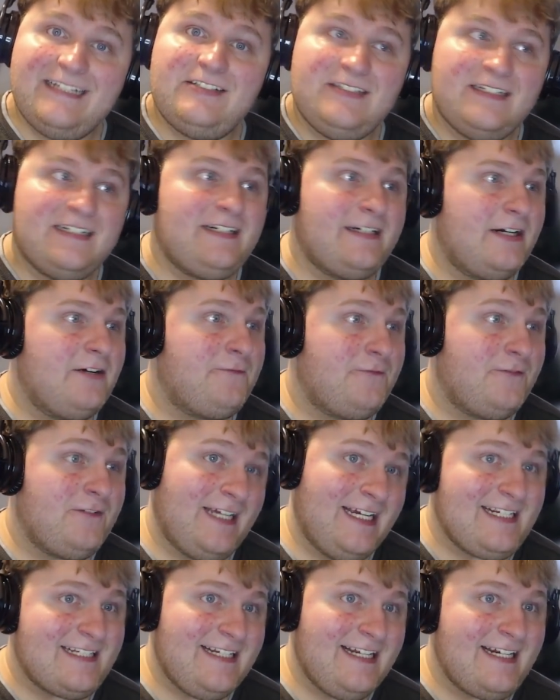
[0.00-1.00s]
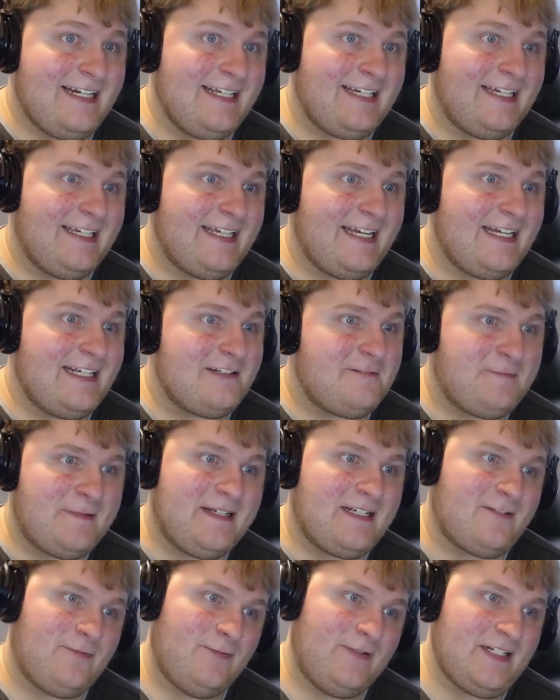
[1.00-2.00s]
gonna go for the next ending, I guess,
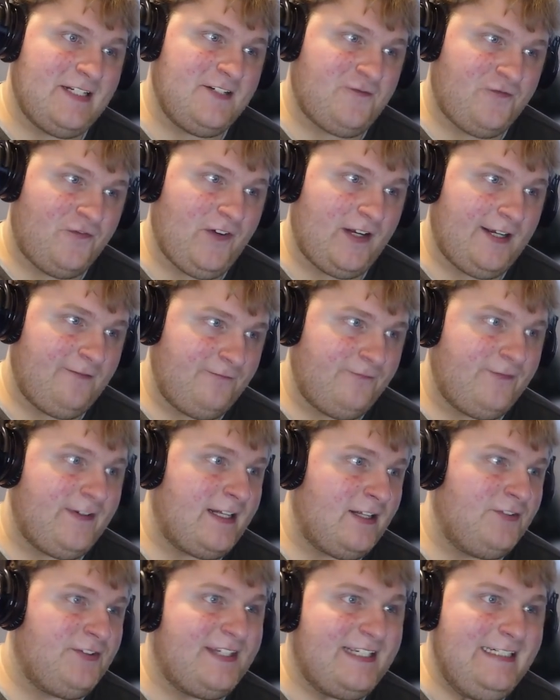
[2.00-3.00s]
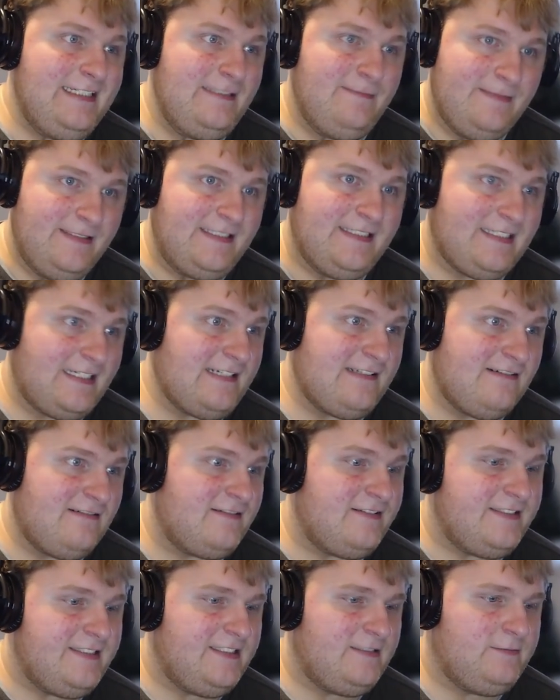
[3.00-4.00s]
because we just fucking failed to get him into either
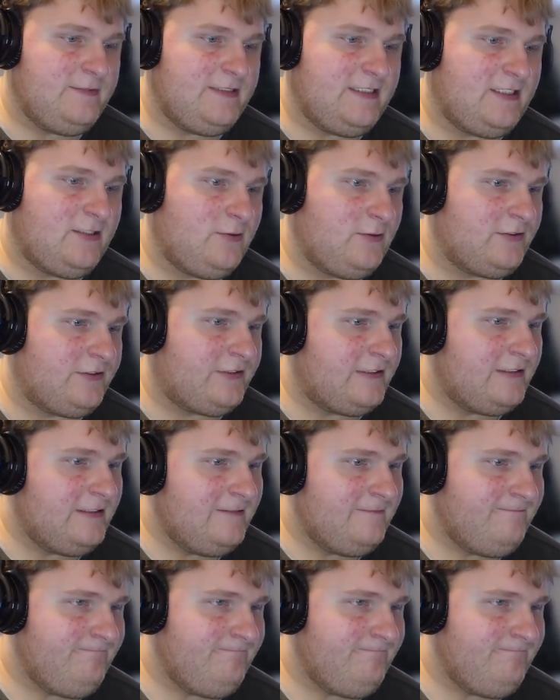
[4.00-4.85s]
of the damn towers.